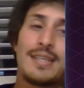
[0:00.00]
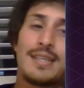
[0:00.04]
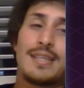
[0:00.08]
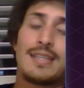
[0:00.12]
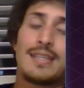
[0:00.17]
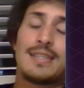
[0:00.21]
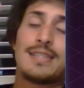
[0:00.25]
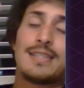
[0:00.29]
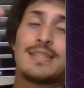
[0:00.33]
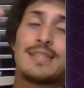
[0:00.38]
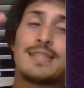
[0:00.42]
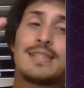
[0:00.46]

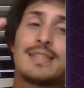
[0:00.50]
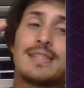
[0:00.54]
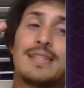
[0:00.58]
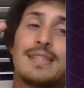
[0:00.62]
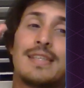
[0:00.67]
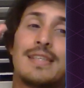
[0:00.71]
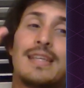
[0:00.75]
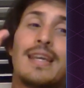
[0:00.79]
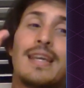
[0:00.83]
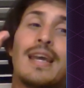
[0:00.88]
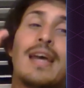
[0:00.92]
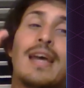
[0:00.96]
He is
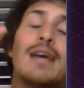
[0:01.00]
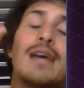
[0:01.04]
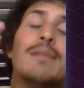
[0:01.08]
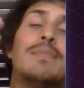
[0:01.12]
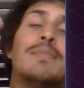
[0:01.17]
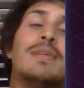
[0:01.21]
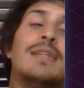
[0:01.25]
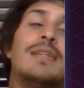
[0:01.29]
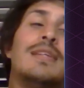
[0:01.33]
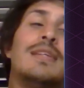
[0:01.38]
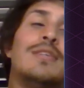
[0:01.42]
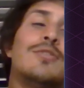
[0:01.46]
the
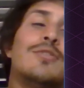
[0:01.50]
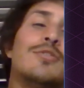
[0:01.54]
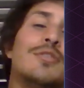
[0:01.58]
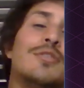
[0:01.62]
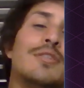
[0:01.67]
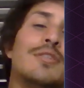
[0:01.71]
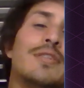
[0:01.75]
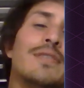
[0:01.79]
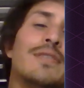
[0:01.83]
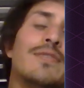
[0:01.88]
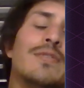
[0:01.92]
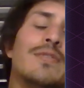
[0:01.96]

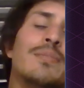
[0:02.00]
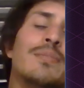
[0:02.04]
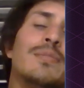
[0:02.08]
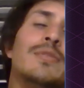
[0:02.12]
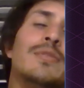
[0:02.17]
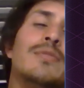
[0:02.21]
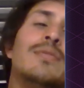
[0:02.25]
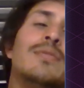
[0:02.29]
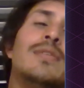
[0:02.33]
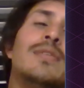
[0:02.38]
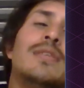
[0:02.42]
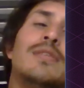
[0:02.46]
emanation of the
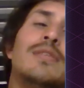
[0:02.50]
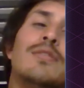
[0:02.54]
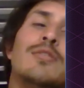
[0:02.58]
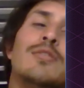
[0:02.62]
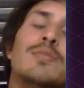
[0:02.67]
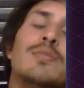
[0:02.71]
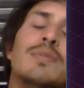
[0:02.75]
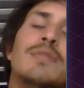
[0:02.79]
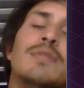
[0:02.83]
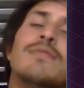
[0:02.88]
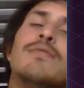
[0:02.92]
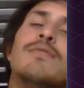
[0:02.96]
moon in
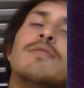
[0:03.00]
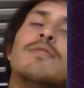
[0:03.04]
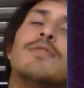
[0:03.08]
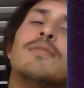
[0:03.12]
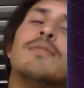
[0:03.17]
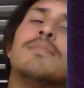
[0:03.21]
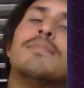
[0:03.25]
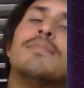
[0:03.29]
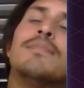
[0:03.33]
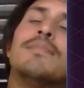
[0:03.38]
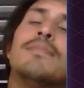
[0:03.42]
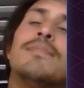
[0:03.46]
human
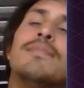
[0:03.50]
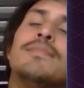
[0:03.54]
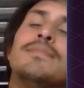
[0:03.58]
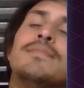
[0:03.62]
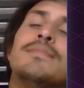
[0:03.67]
form.